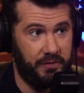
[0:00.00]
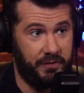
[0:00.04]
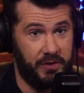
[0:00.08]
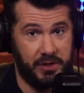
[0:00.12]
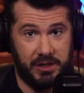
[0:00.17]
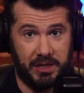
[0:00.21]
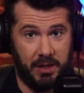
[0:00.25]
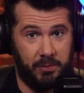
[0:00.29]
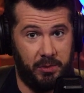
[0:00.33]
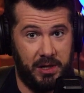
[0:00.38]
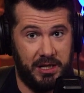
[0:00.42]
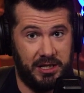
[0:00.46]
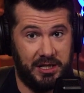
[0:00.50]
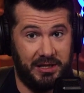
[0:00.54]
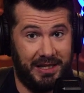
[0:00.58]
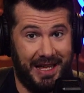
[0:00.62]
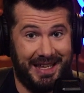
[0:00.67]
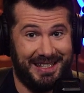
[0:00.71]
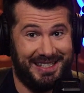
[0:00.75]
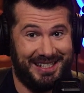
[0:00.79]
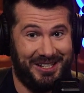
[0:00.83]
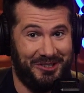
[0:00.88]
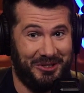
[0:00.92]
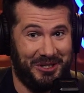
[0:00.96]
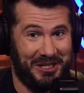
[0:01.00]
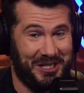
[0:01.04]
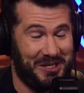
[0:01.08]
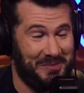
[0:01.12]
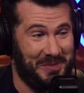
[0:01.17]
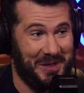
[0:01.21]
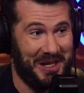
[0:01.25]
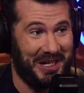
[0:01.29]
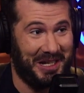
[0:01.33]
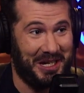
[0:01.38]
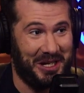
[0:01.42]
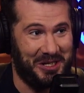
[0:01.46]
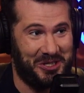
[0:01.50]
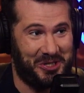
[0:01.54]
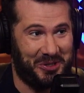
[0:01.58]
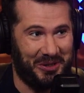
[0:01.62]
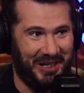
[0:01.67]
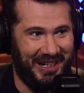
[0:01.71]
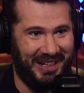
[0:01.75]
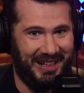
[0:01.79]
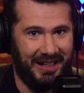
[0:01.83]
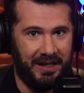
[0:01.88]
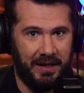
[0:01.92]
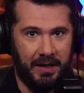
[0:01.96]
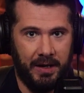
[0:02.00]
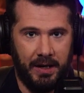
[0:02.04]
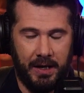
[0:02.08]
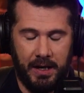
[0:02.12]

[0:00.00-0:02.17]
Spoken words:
For some reason, they still get to be a country.